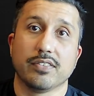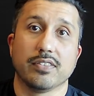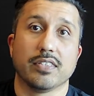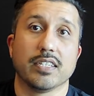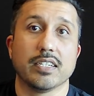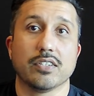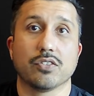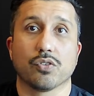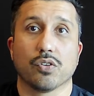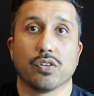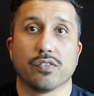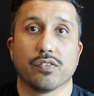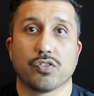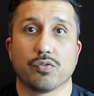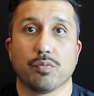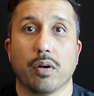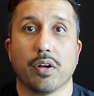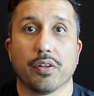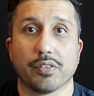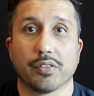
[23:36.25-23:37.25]
these sort of
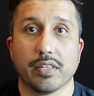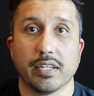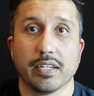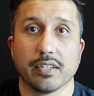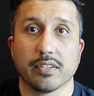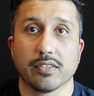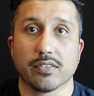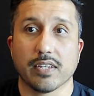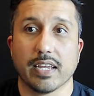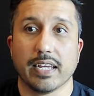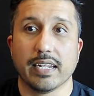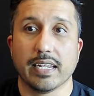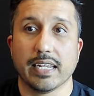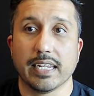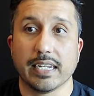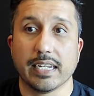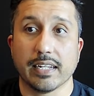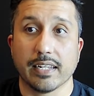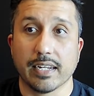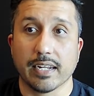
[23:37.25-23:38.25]
small things and
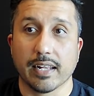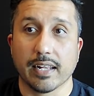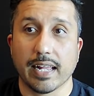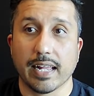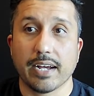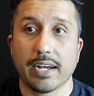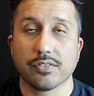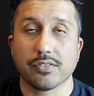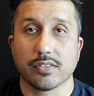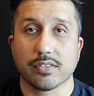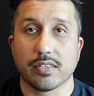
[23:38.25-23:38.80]
it allows